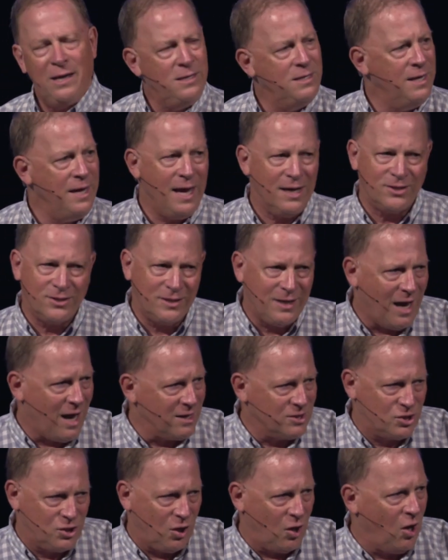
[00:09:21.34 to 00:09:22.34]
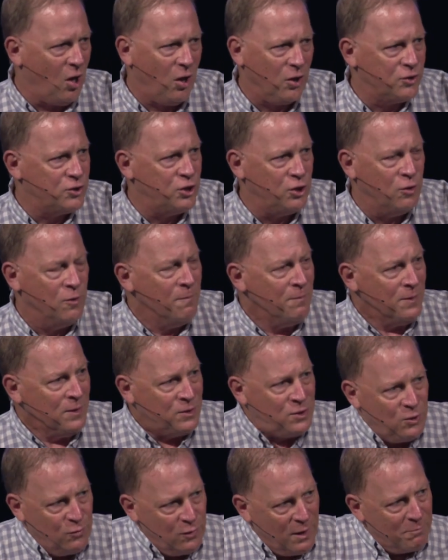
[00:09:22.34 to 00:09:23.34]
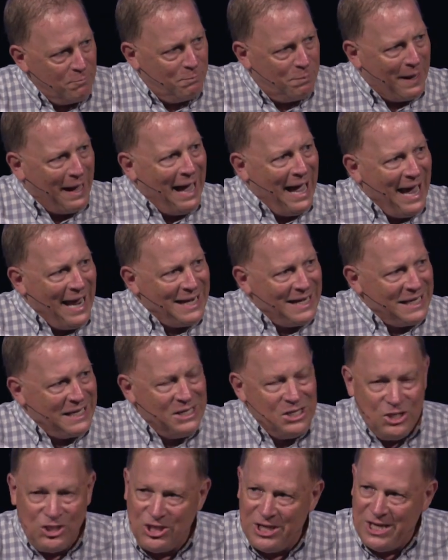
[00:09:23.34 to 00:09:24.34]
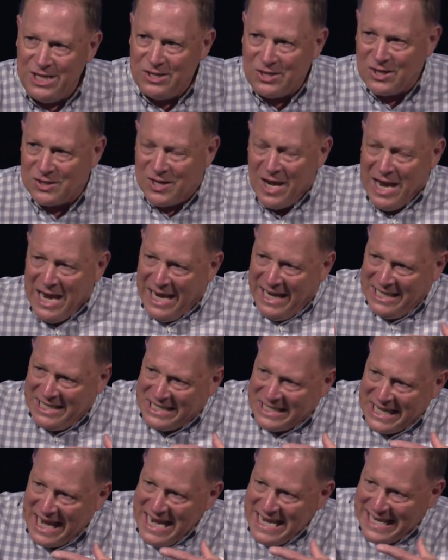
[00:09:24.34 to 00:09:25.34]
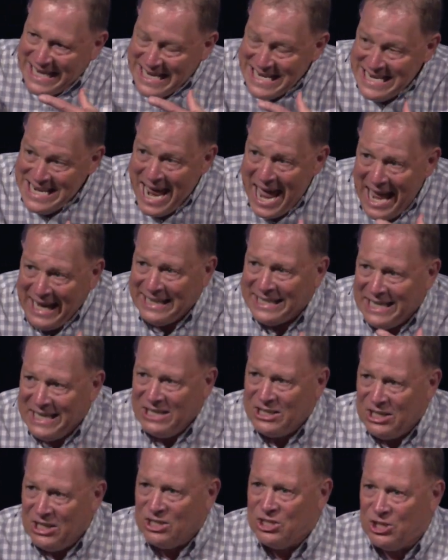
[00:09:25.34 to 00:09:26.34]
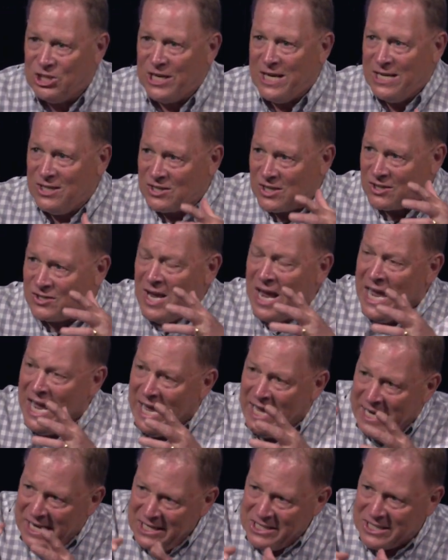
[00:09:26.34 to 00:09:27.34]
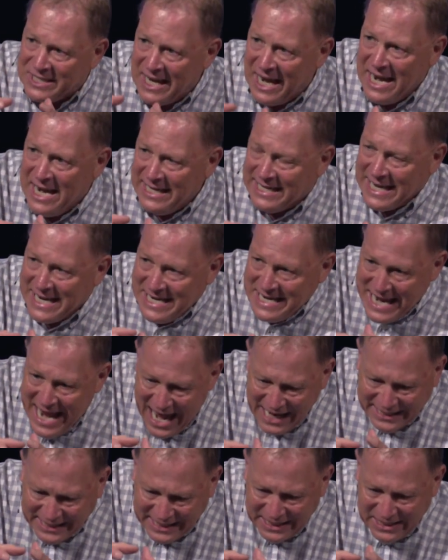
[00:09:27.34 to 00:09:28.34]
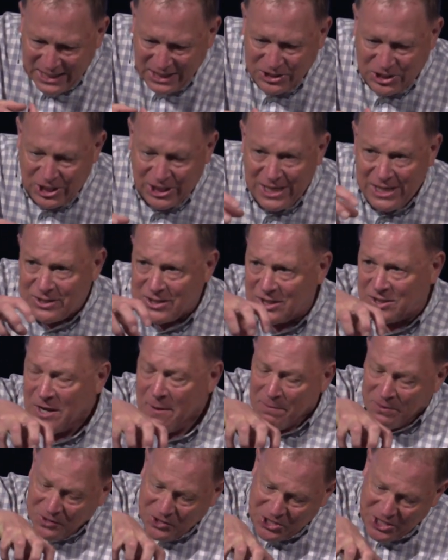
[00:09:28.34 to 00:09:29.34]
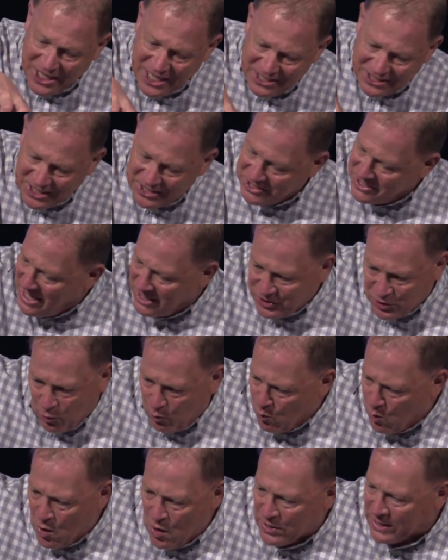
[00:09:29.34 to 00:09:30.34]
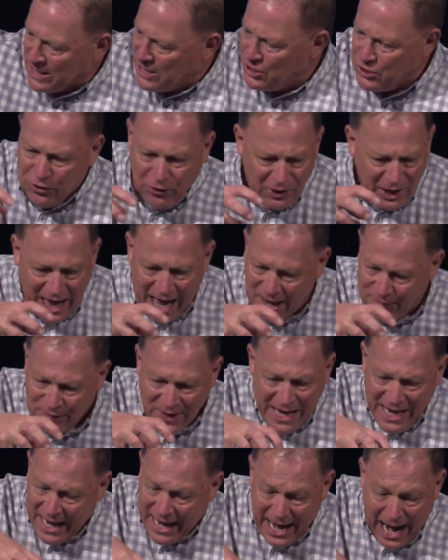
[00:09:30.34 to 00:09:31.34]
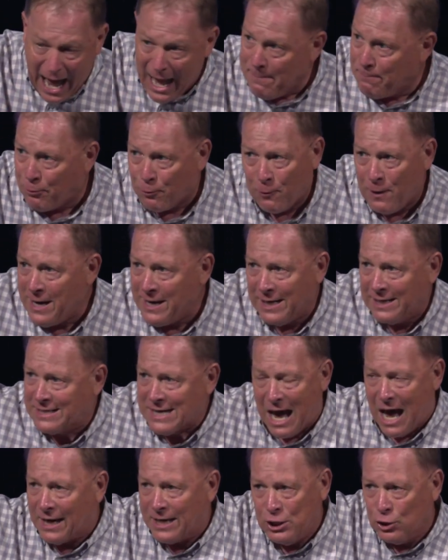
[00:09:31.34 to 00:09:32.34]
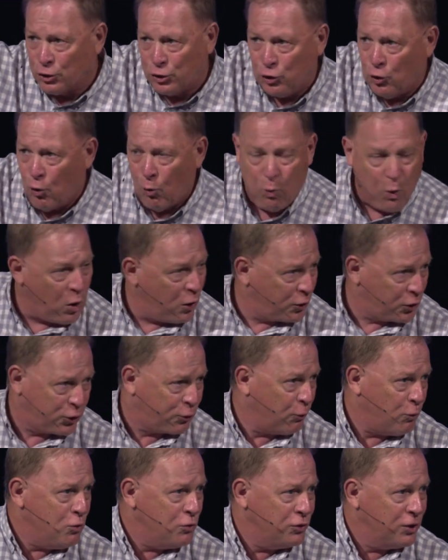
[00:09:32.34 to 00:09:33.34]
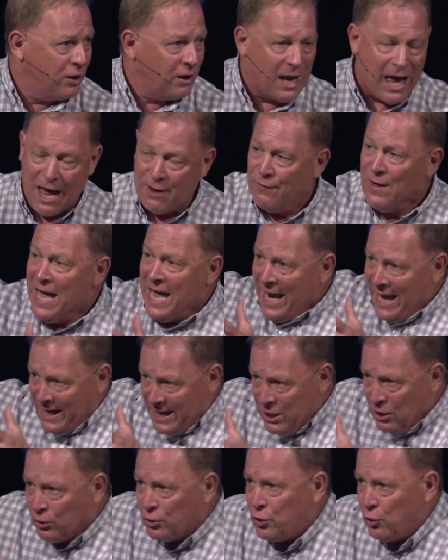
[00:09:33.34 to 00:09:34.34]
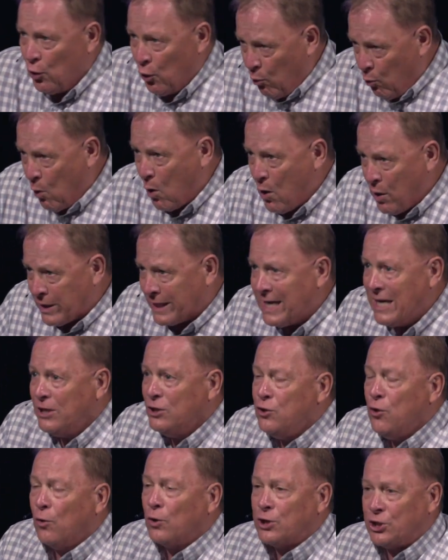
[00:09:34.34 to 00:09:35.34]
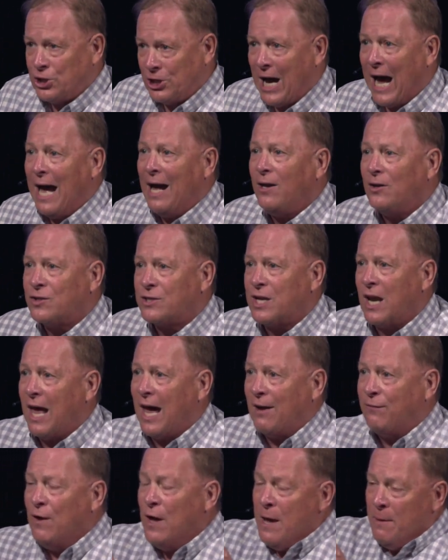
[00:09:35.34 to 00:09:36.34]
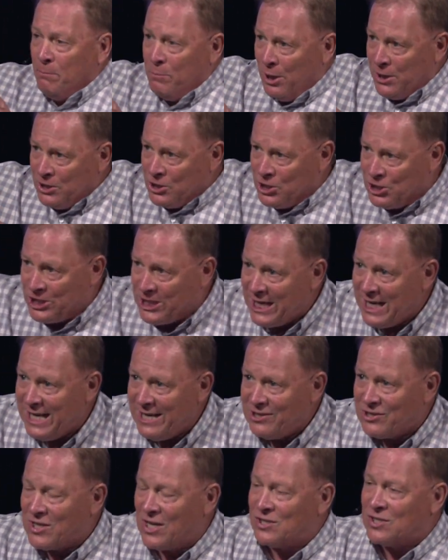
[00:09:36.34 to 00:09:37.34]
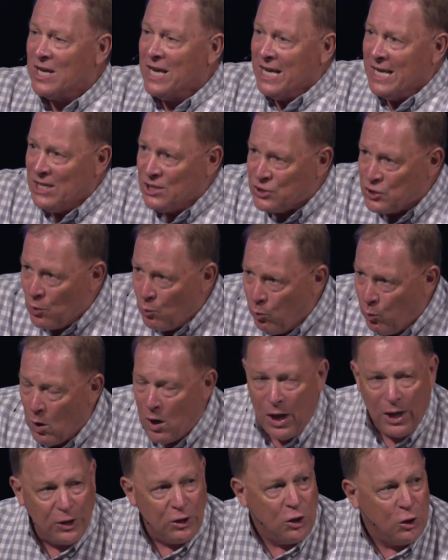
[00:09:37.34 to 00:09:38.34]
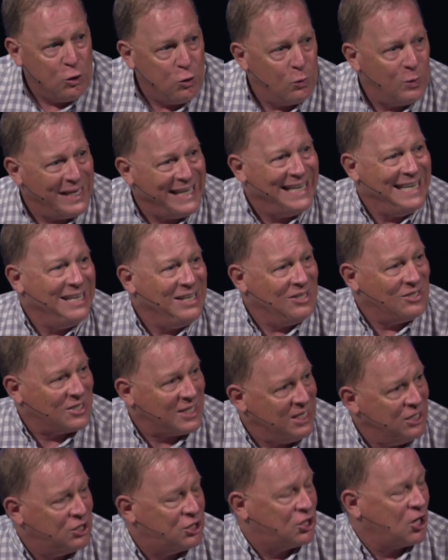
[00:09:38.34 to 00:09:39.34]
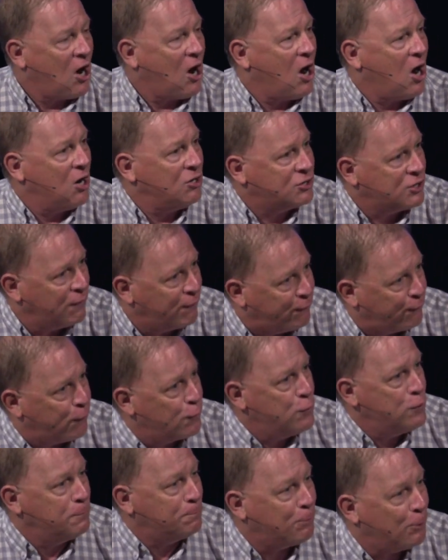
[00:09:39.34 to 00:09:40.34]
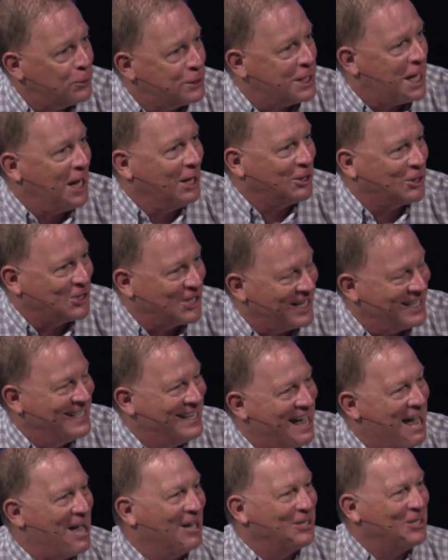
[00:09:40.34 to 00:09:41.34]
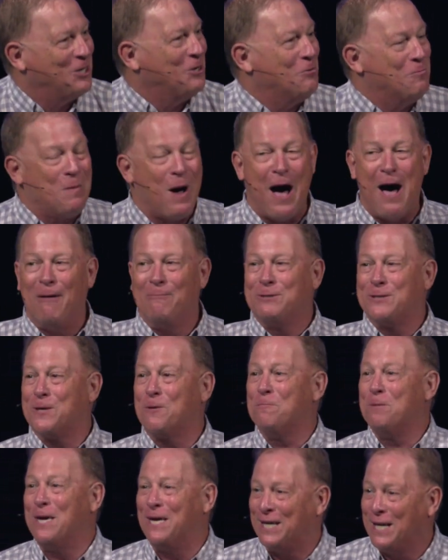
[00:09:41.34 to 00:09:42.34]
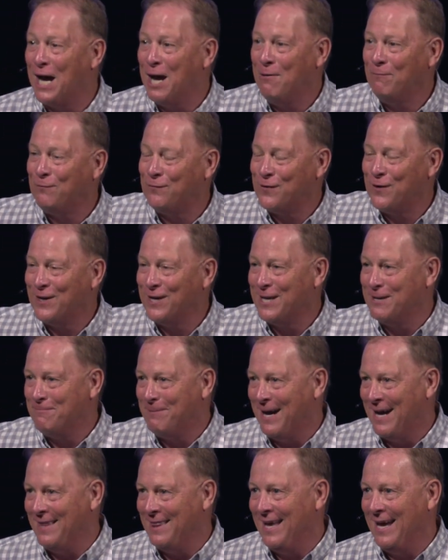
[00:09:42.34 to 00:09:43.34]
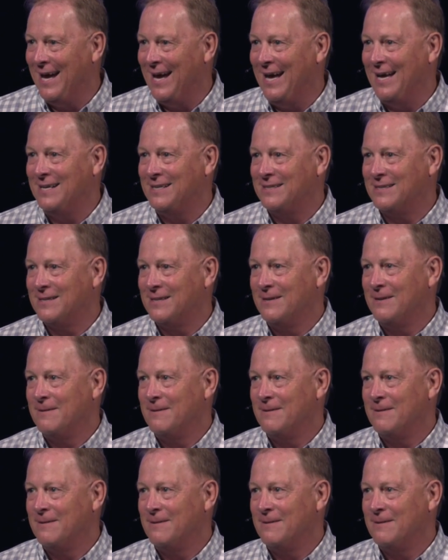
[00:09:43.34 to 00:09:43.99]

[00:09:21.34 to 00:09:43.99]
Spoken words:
And yes, God calls you to abide in Jesus and stay connected to Jesus. And in staying connected to Jesus, Jesus does a work in your life. And I pray to God, he'll do a work through your life and he'll do a work in your child's life. But Jesus is the one who is in charge of fruit production, not you, mom. So be comforted by that.